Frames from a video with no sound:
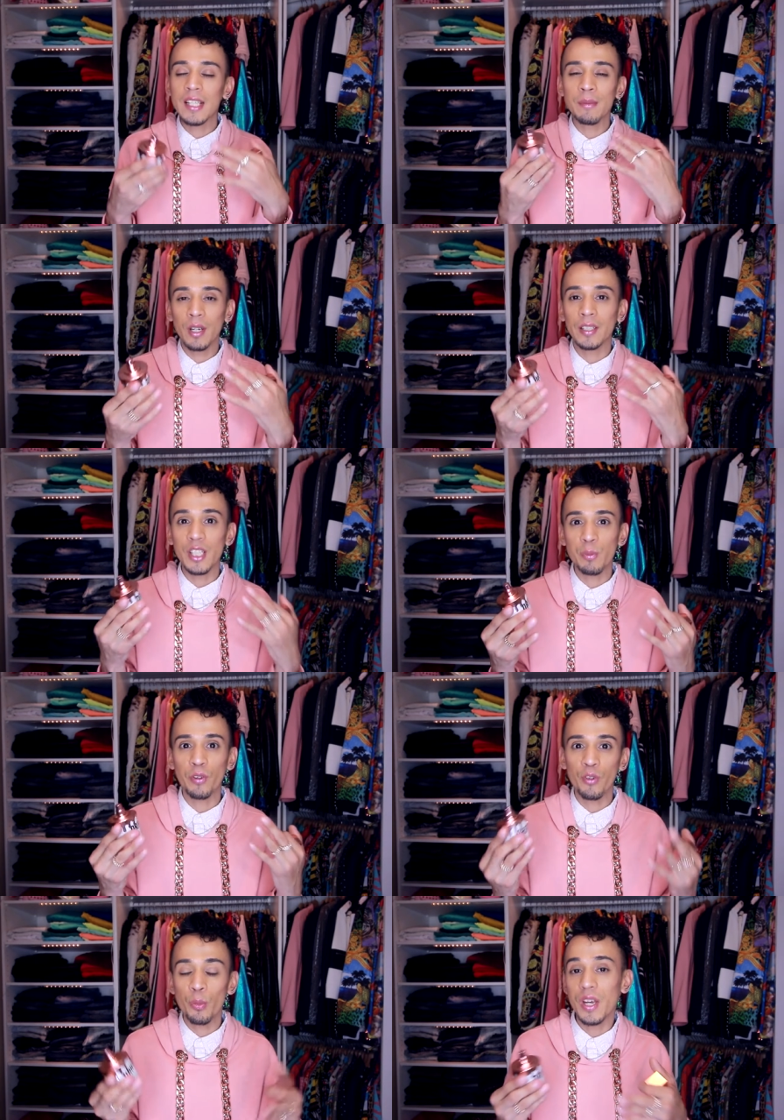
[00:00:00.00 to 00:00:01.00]
I smell on this
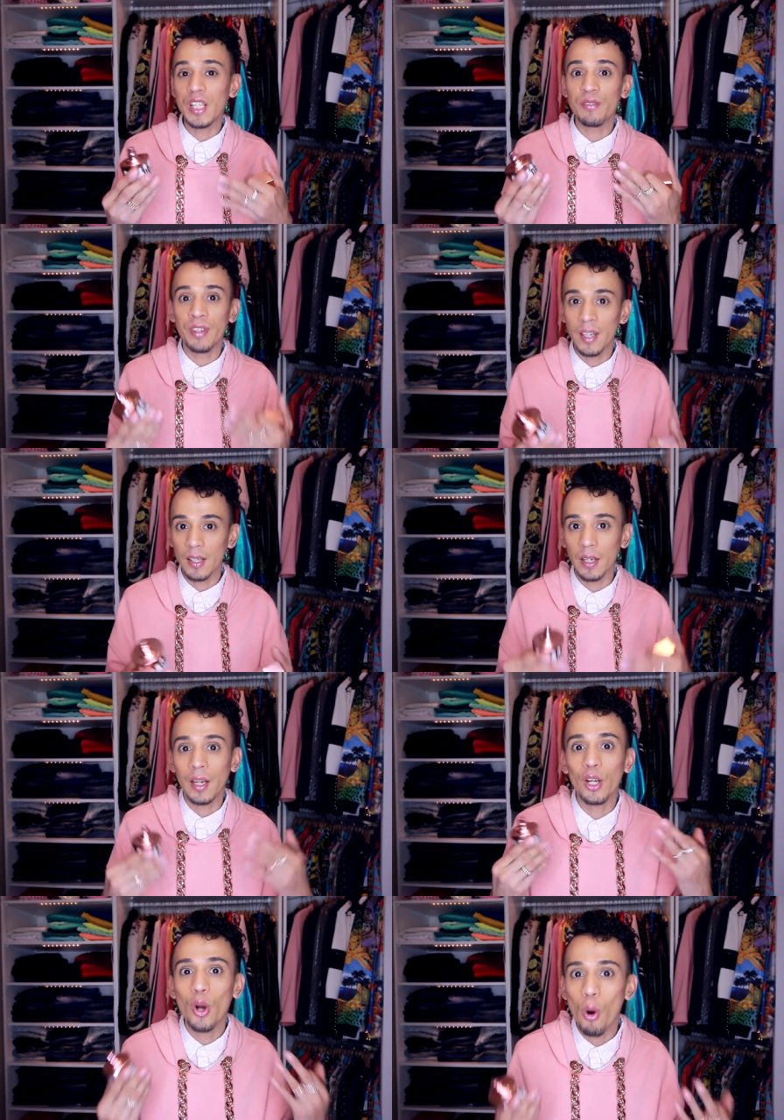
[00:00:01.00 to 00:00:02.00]
perfume is vanilla
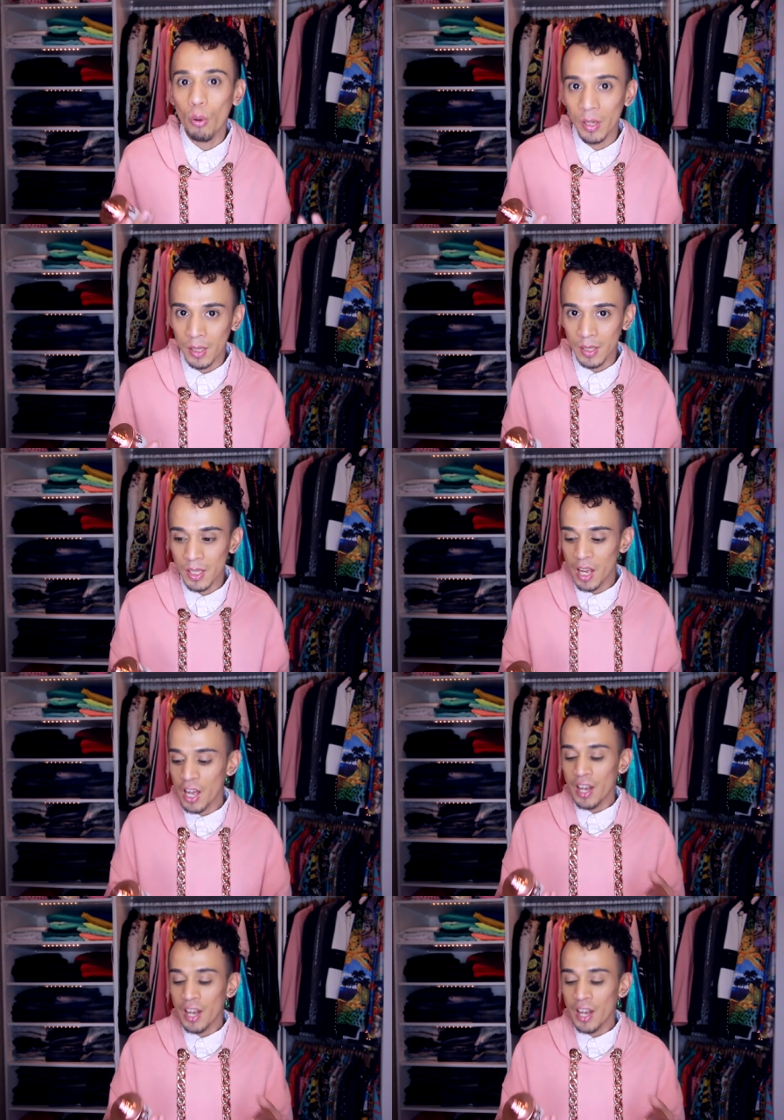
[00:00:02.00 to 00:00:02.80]
and coconut.